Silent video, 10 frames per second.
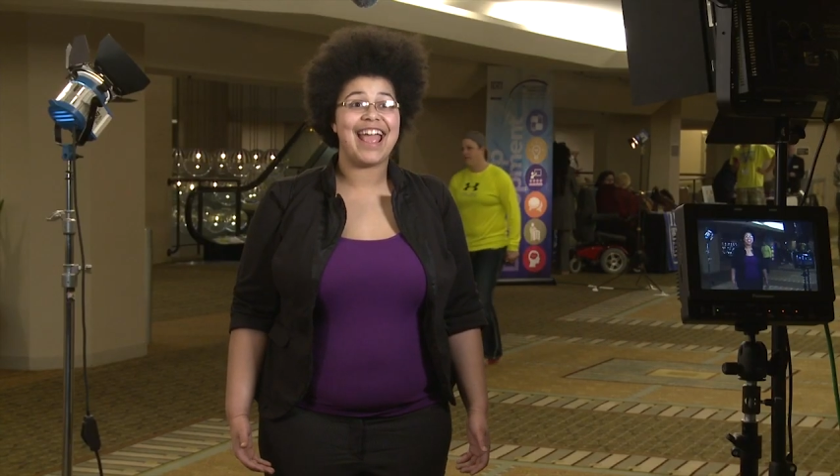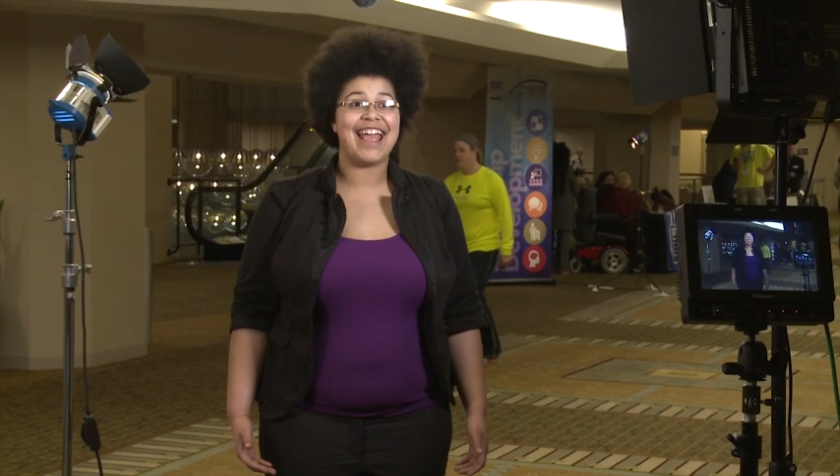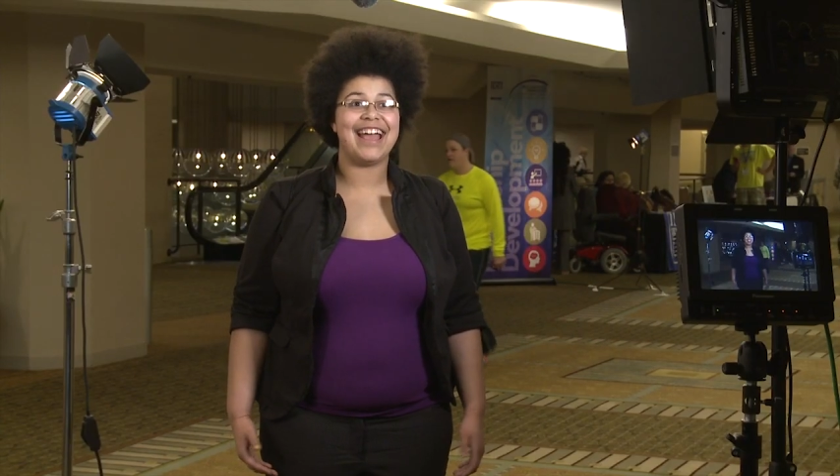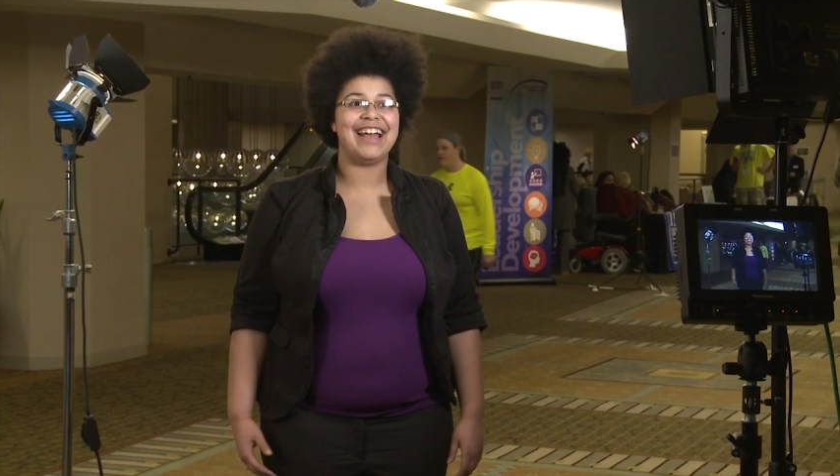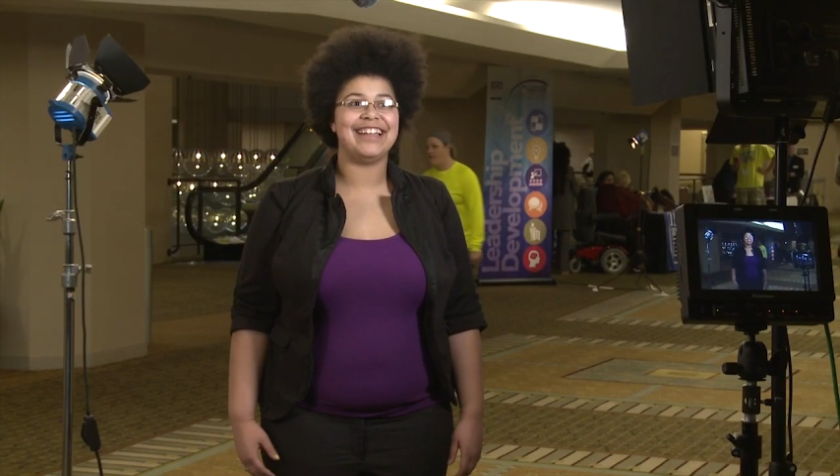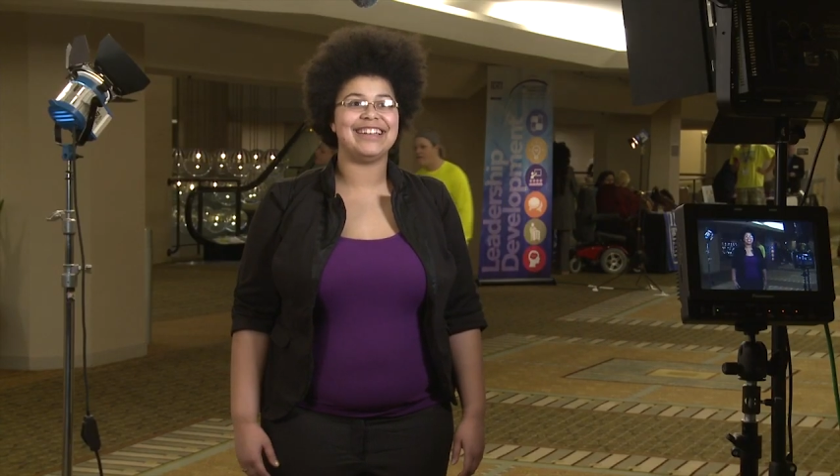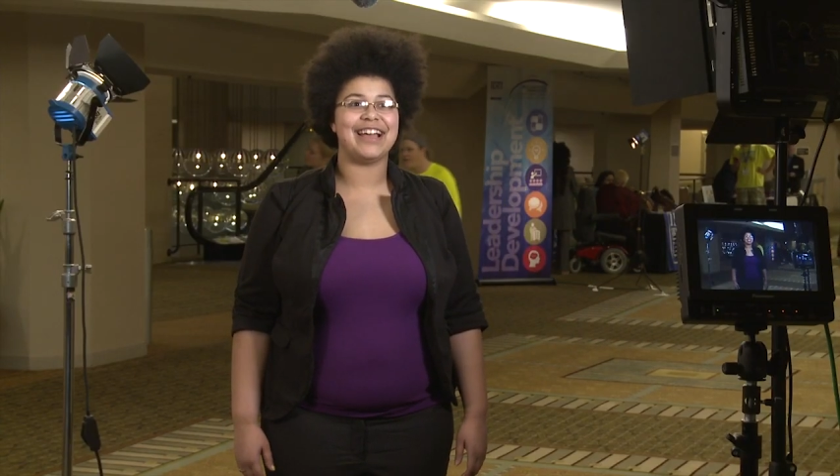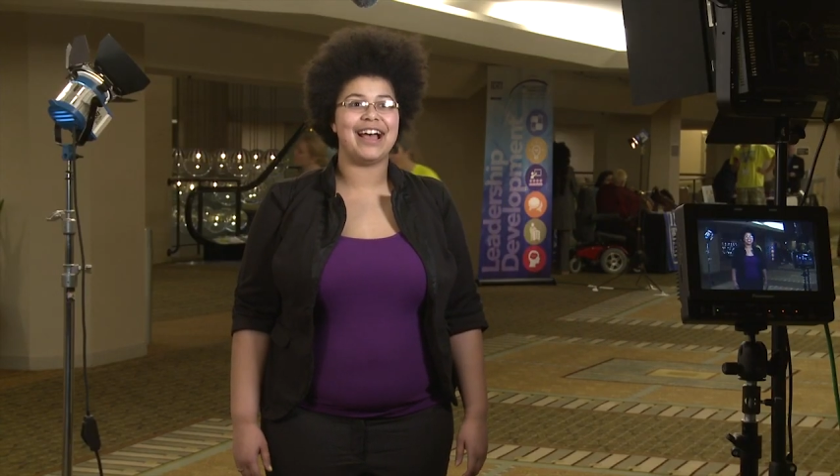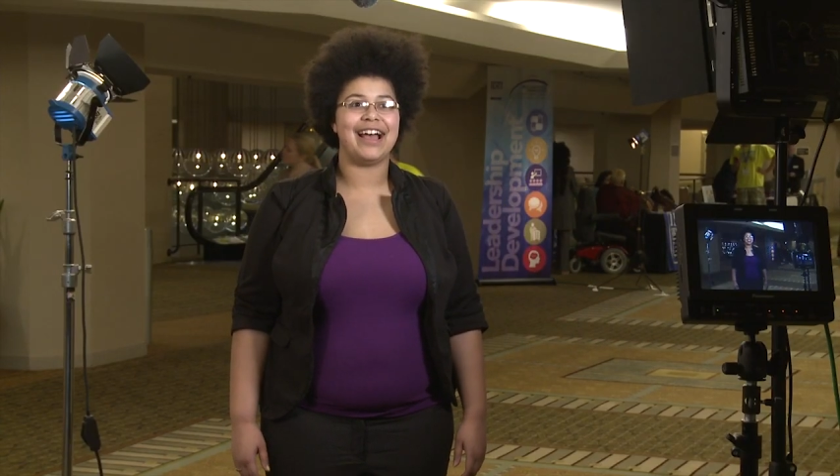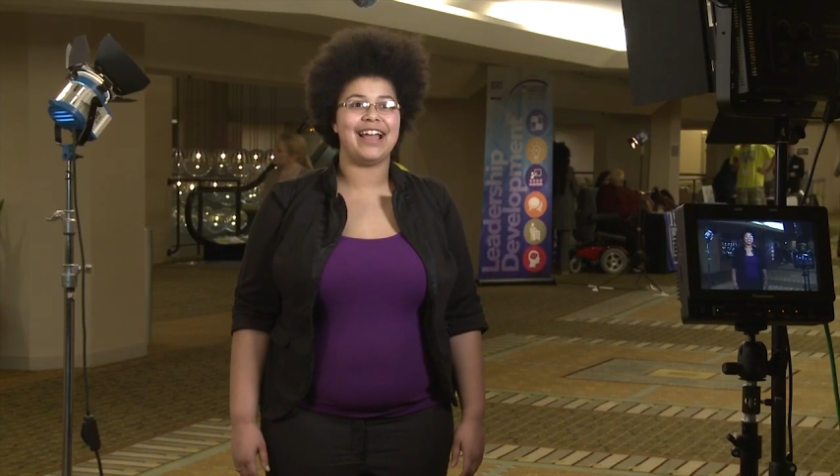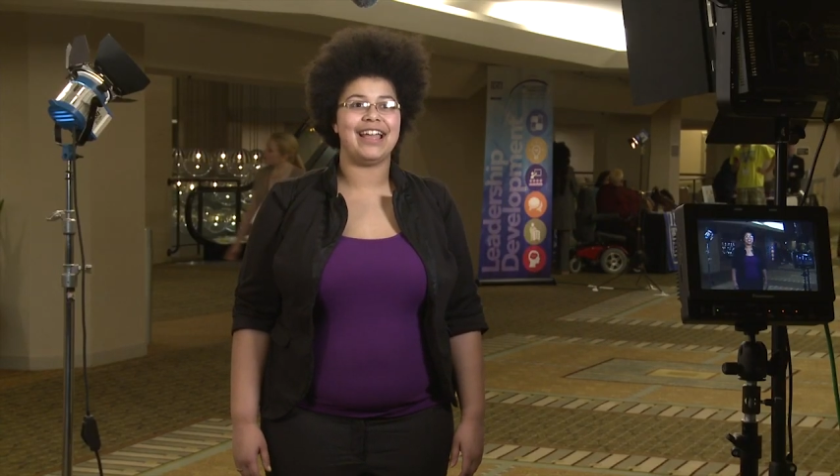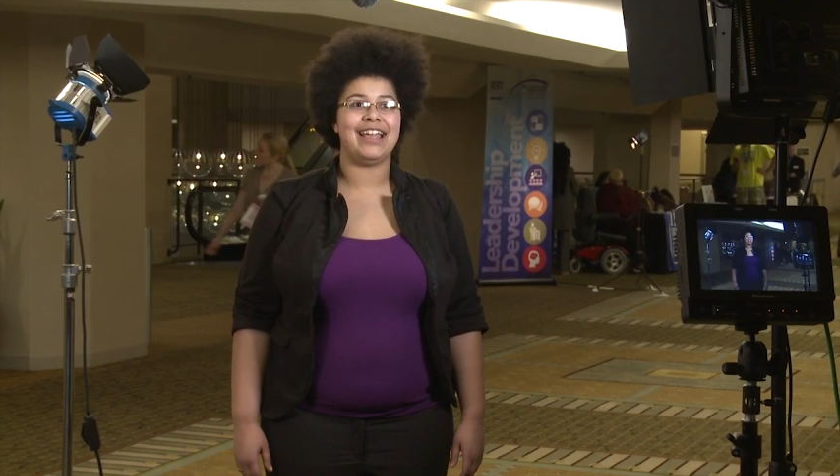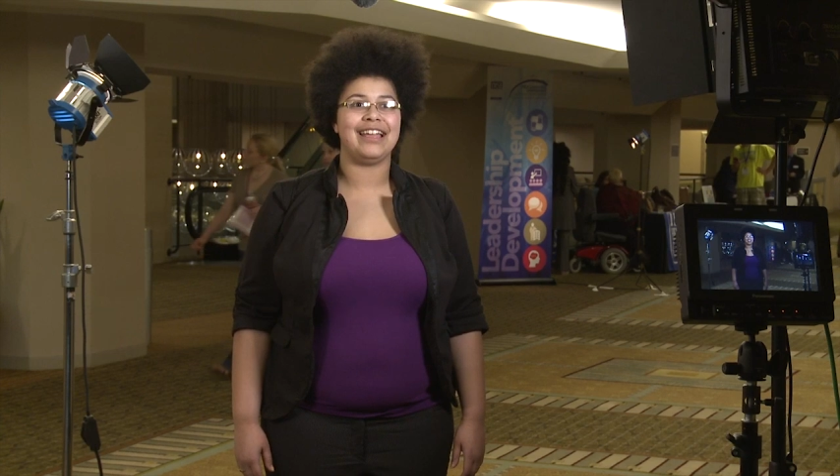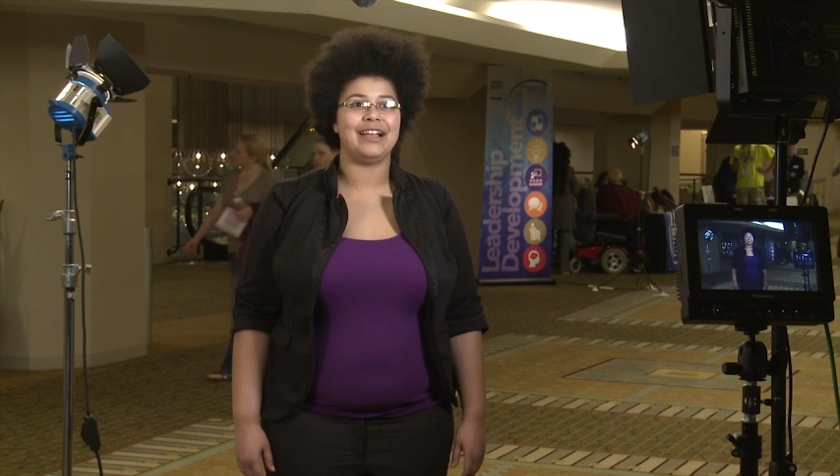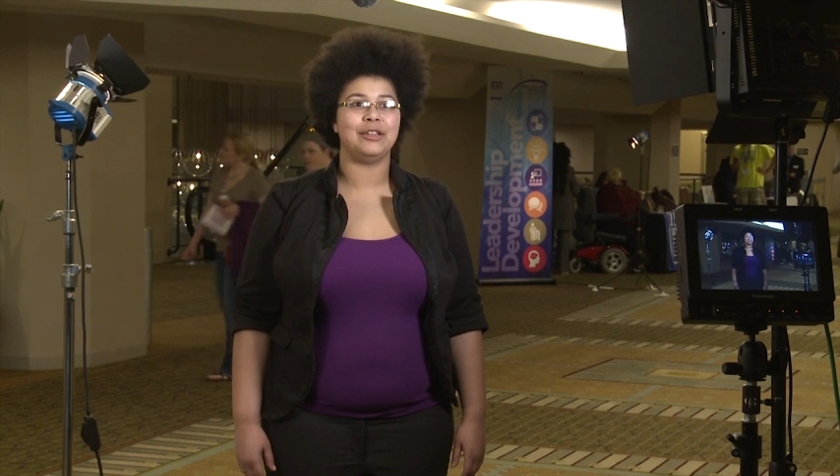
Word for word: and I